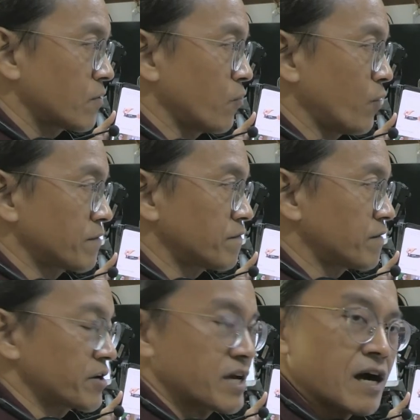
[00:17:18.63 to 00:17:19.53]
one
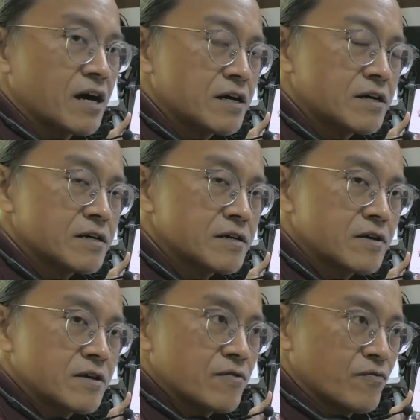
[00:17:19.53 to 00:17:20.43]
very high,
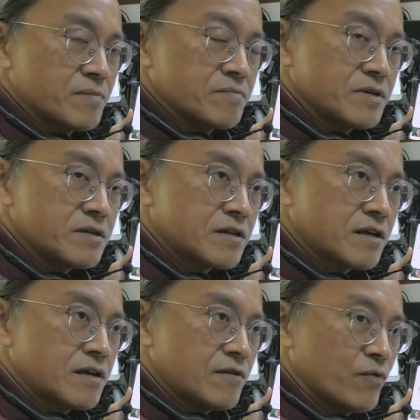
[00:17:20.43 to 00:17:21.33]
one mid,
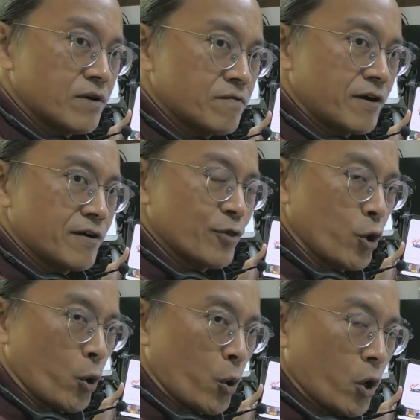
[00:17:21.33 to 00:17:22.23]
and one very
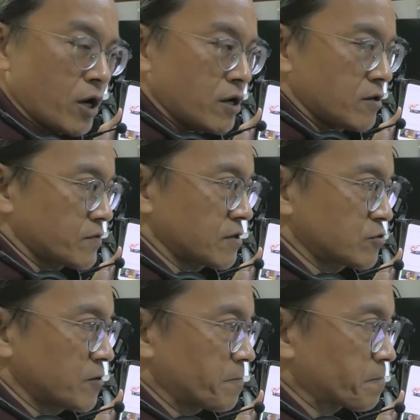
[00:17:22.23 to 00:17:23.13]
low. Okay, so